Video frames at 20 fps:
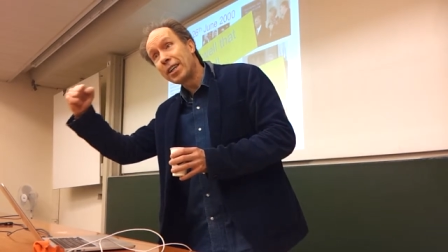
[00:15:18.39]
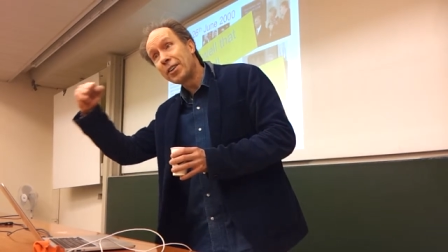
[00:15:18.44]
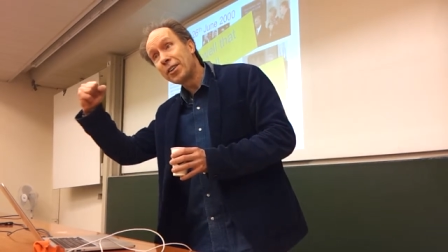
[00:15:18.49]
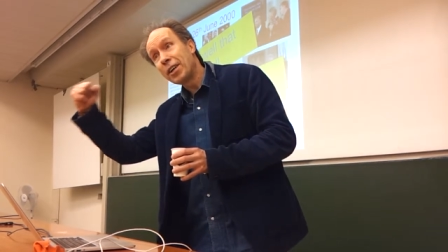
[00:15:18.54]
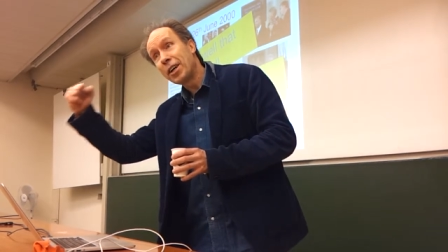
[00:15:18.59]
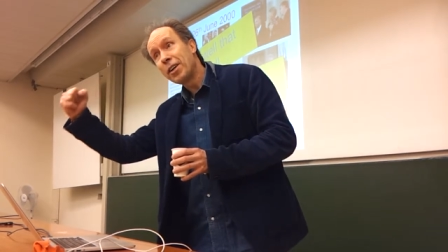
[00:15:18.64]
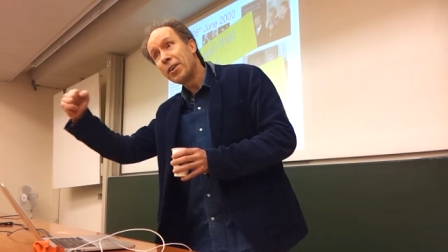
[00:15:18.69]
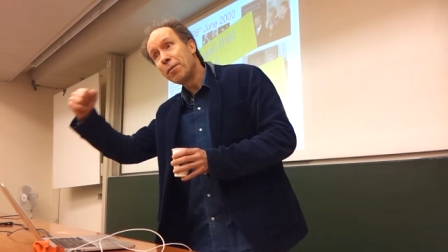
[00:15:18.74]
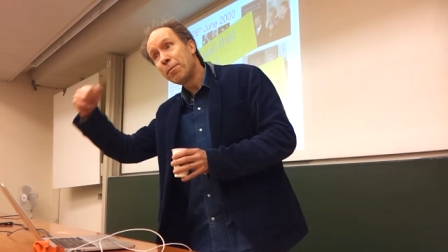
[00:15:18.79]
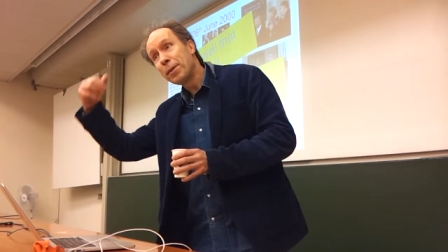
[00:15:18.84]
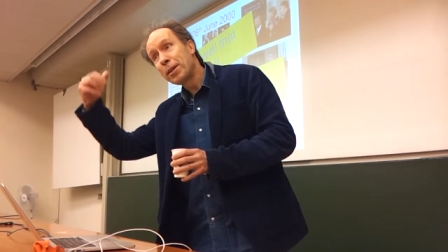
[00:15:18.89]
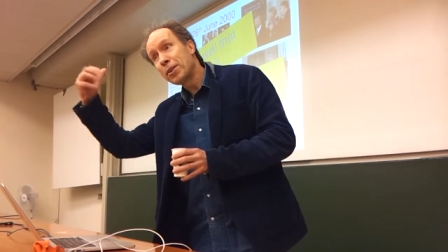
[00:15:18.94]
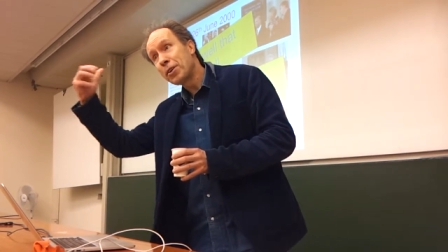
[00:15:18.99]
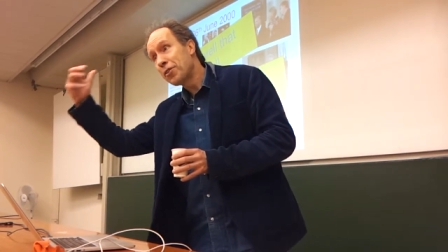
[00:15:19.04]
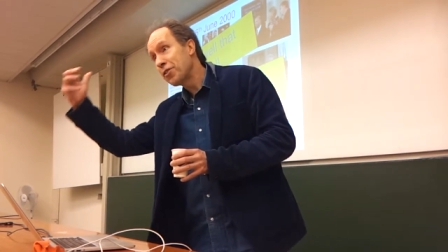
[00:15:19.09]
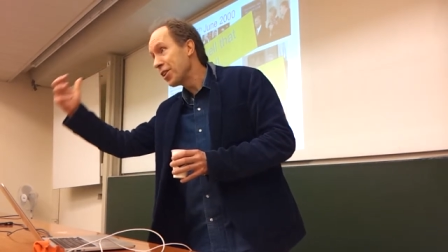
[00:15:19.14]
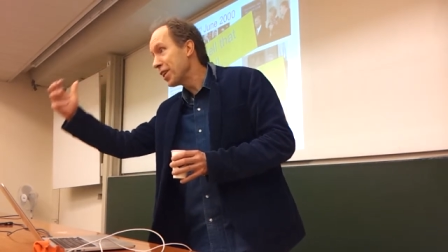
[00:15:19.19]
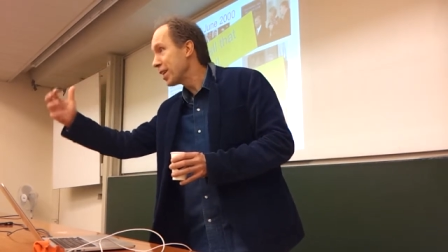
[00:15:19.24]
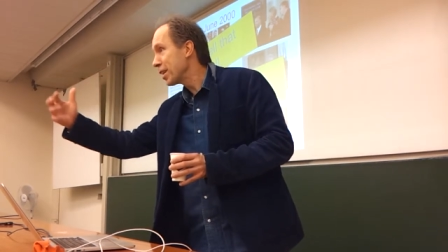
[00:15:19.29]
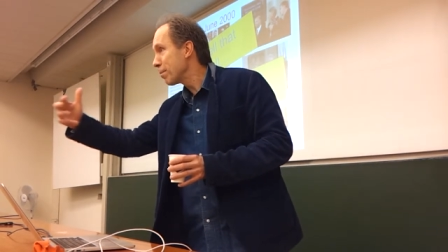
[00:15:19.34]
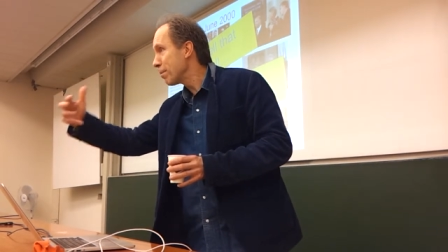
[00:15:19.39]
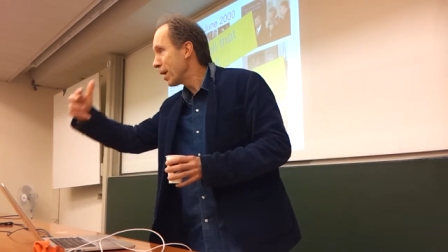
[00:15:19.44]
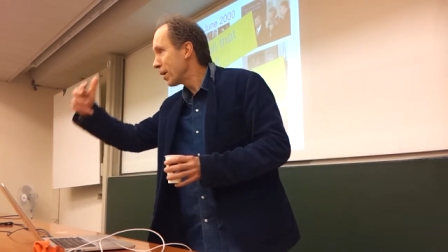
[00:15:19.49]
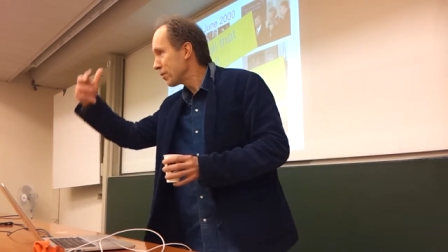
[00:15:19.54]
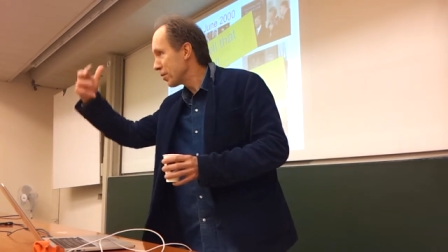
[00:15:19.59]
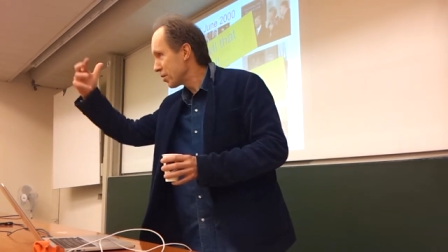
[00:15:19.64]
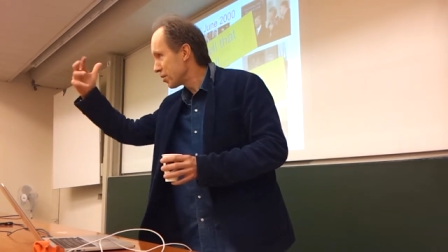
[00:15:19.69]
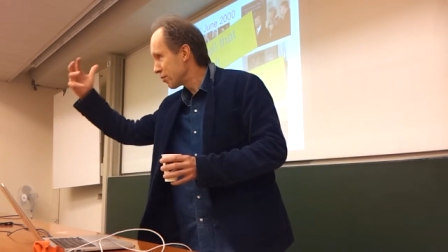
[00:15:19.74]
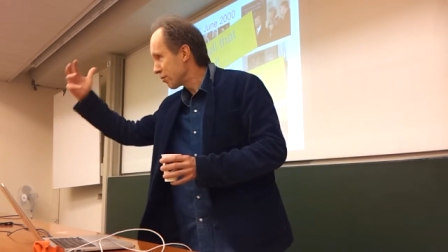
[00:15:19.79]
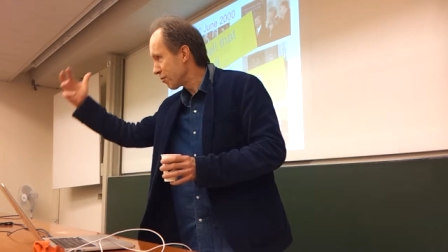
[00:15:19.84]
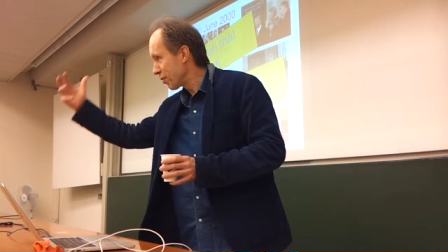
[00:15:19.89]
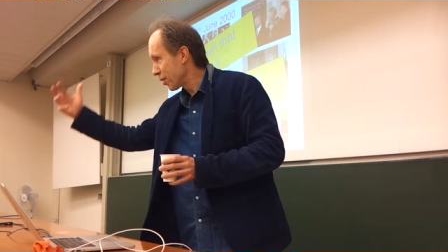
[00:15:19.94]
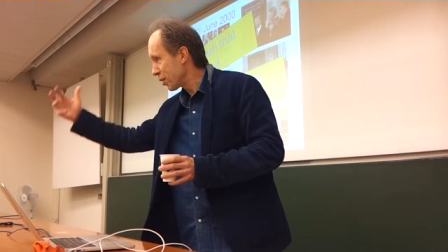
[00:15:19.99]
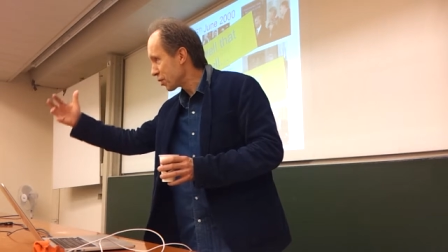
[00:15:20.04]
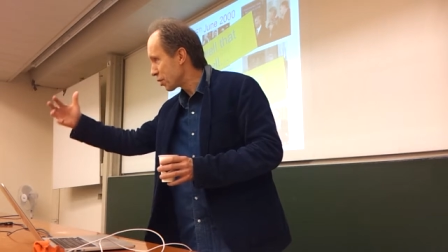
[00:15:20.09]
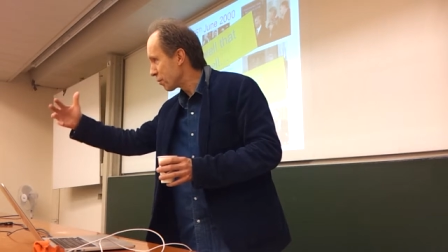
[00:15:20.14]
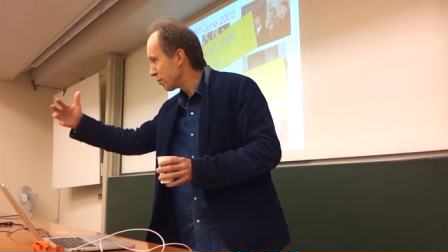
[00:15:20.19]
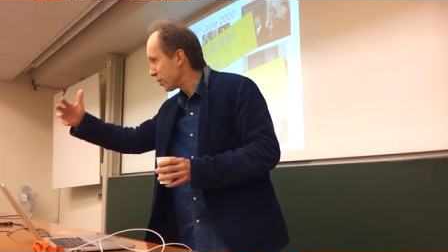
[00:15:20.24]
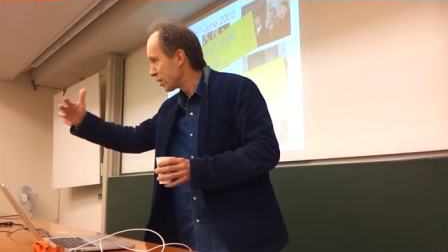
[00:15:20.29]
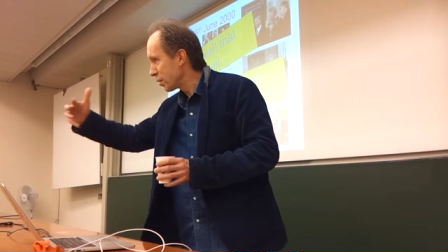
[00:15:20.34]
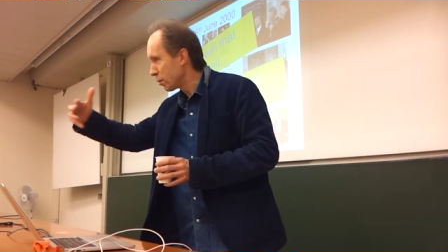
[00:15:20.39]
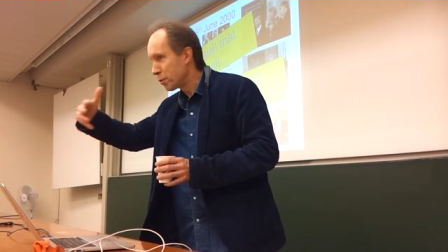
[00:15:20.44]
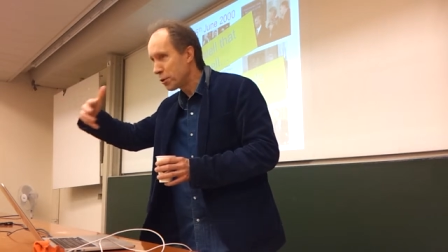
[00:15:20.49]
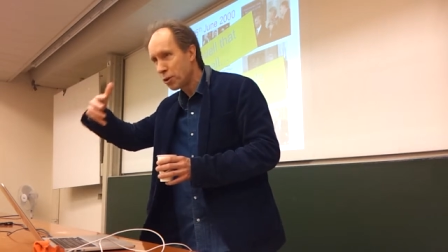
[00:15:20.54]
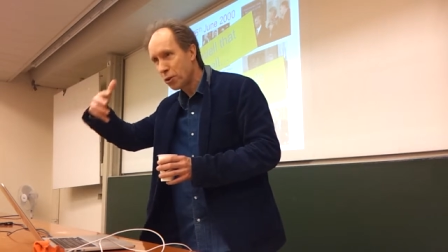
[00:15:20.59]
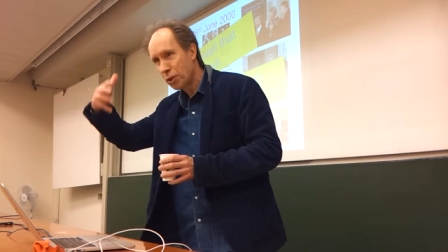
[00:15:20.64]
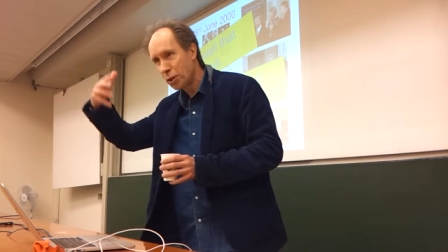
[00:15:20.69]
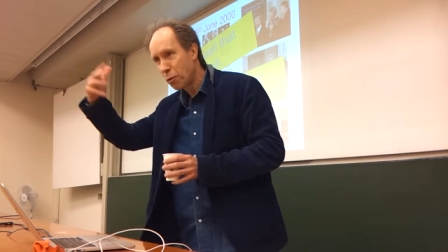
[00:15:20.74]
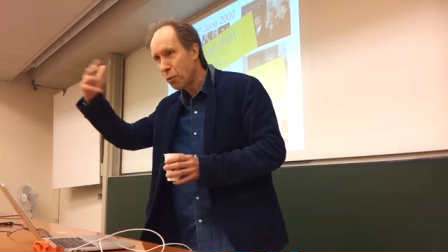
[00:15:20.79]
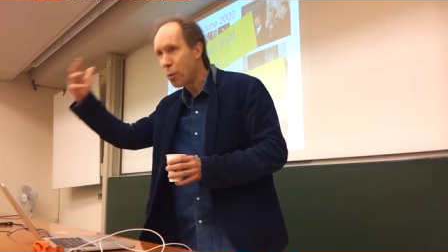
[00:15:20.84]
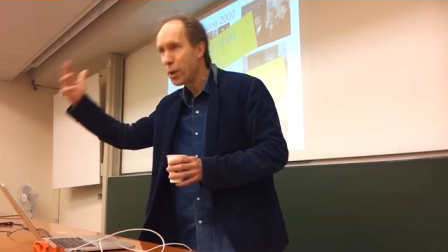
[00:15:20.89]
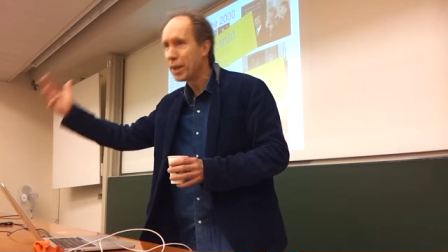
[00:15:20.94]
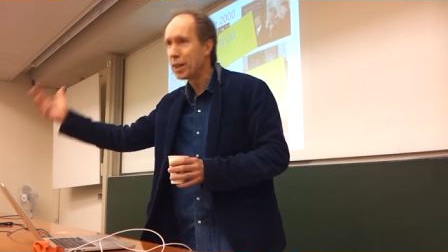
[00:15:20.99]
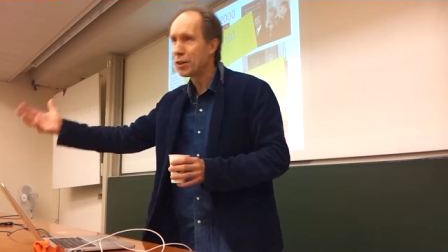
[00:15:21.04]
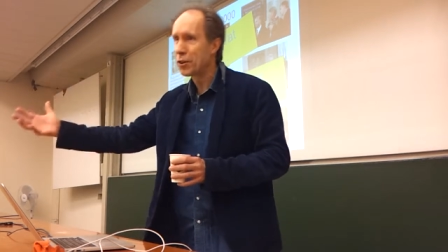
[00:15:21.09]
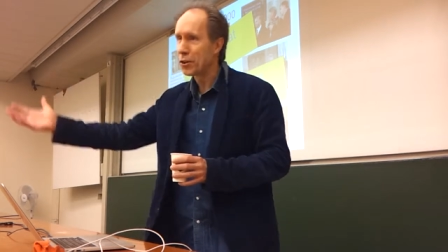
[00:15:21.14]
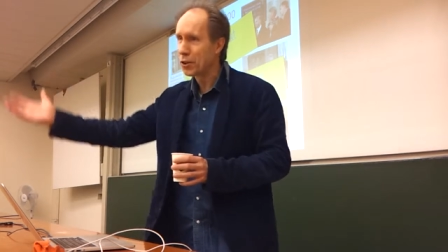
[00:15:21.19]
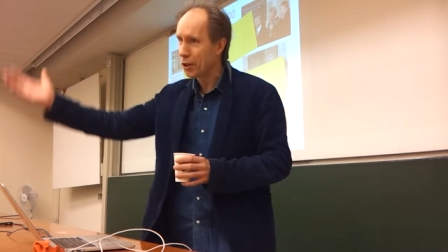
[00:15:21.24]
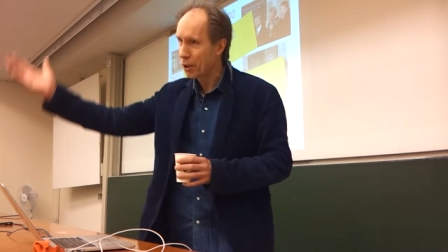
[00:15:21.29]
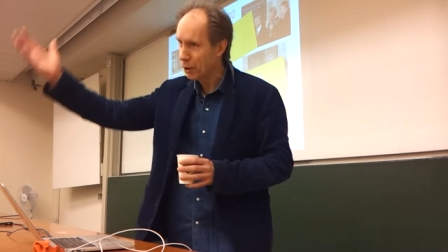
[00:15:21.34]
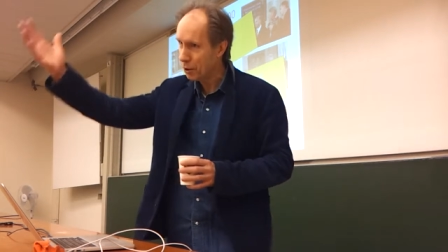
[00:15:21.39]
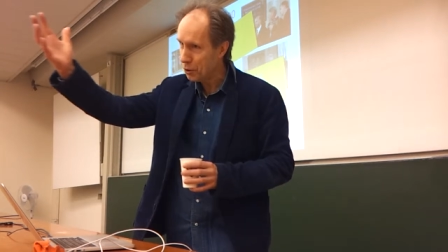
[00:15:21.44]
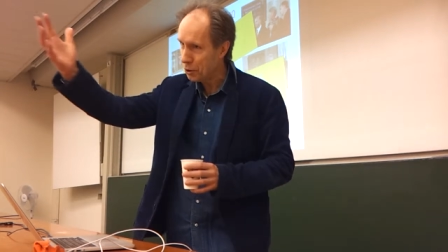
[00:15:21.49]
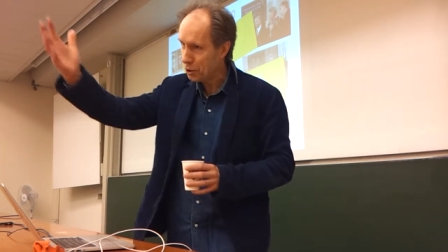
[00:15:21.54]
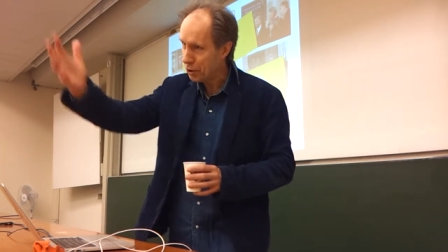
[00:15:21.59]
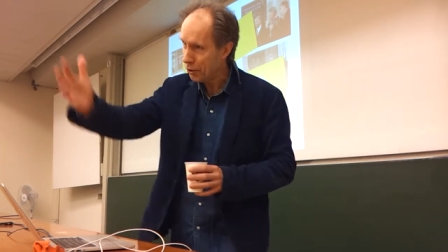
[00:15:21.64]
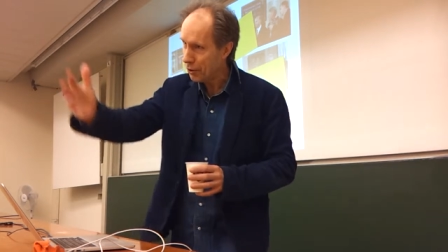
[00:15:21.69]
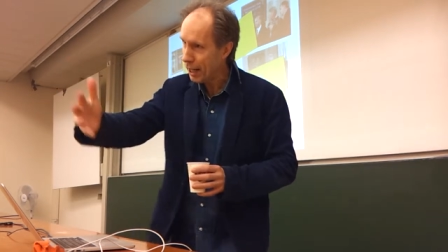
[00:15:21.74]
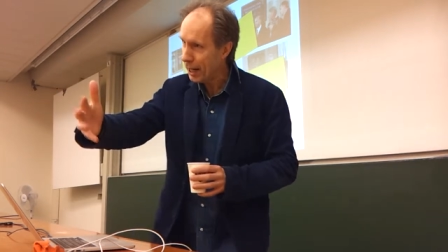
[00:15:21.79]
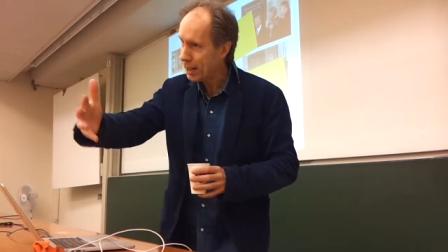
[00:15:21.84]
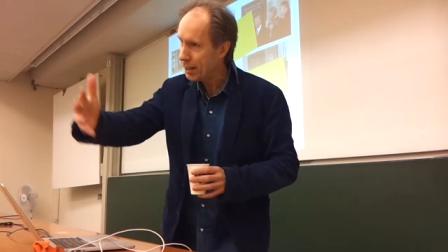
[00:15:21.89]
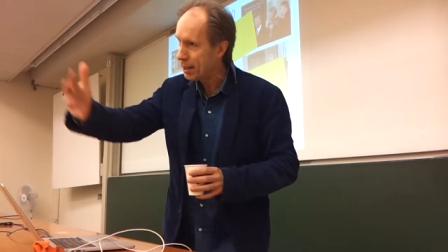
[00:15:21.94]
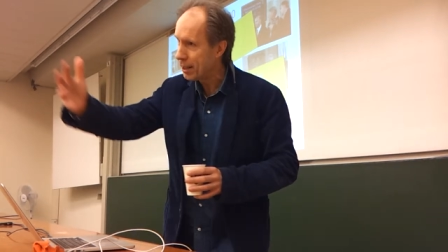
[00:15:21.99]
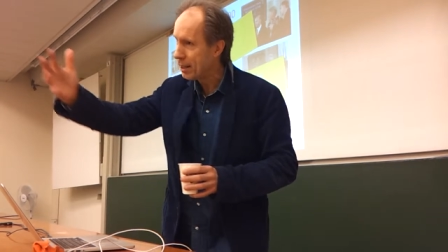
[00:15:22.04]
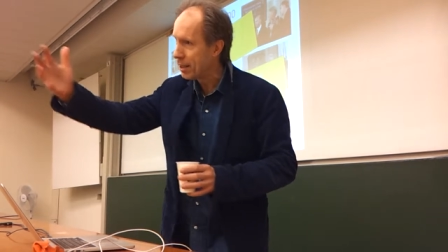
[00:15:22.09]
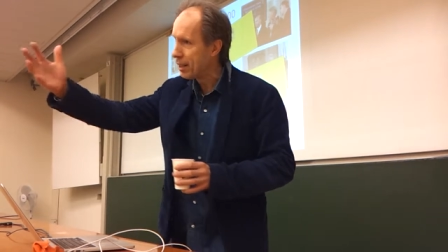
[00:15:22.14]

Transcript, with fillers: you know, because think about this philosophy of you're a winner or a loser, right?